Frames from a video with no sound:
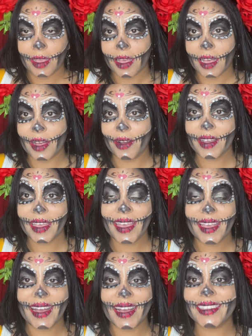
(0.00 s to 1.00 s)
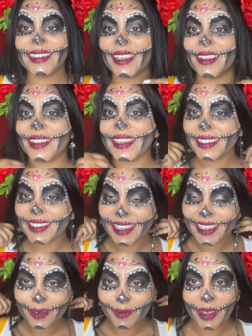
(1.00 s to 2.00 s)
Okay, guys, so this
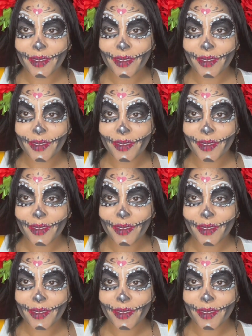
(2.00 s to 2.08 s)
is my